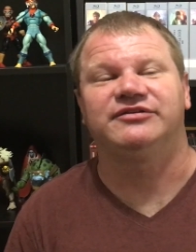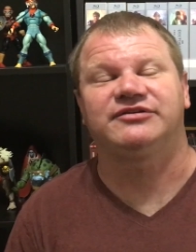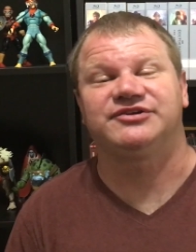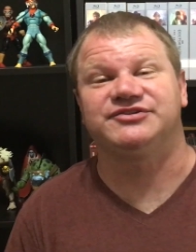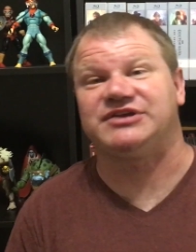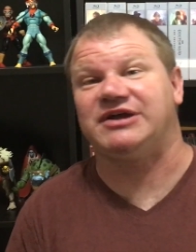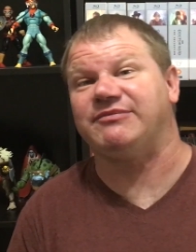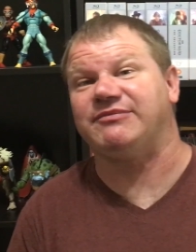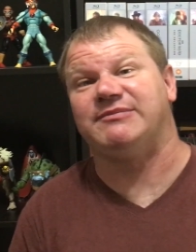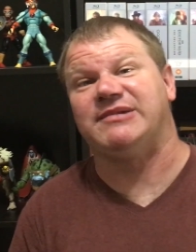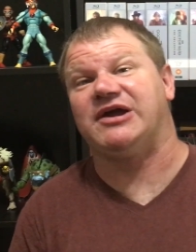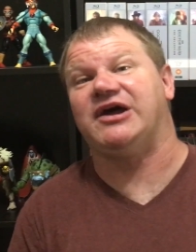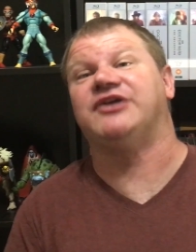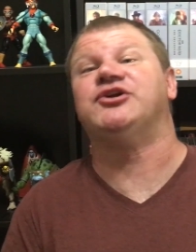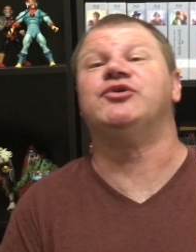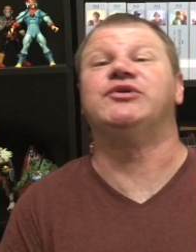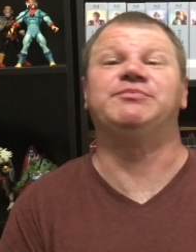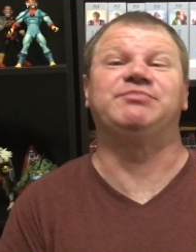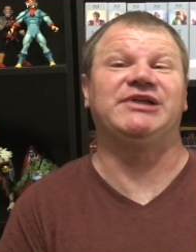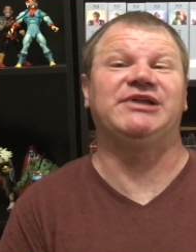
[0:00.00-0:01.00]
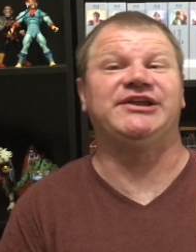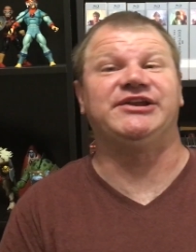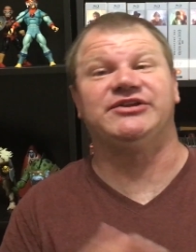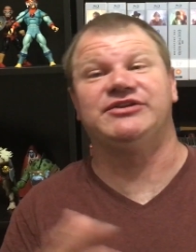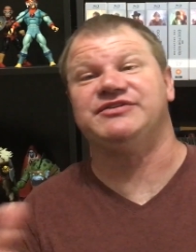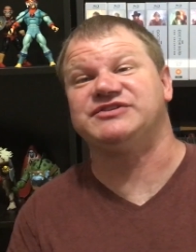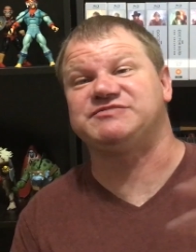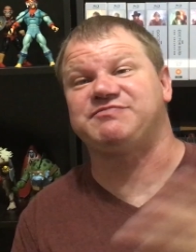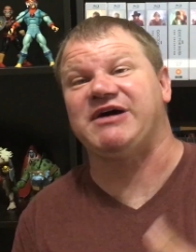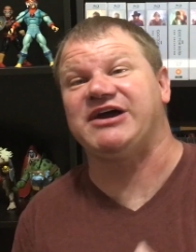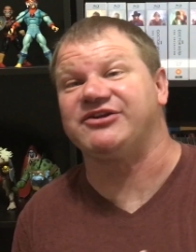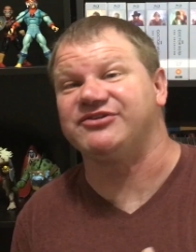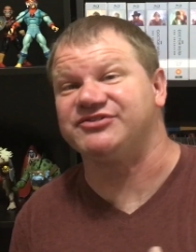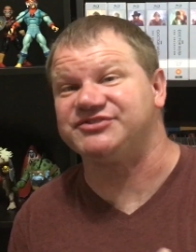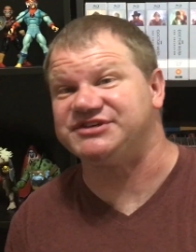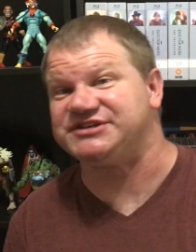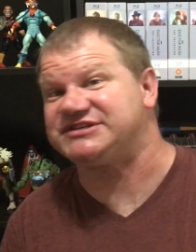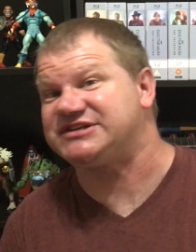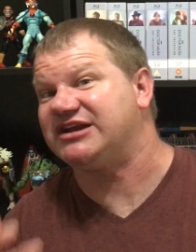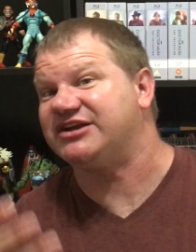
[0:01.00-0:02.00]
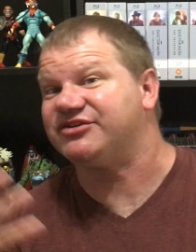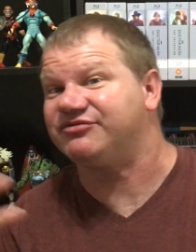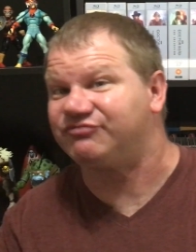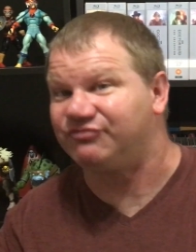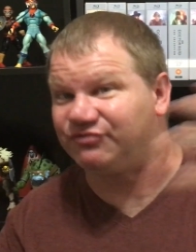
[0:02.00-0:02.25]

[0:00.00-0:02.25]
because I know in Planet of the Spiders he's kind of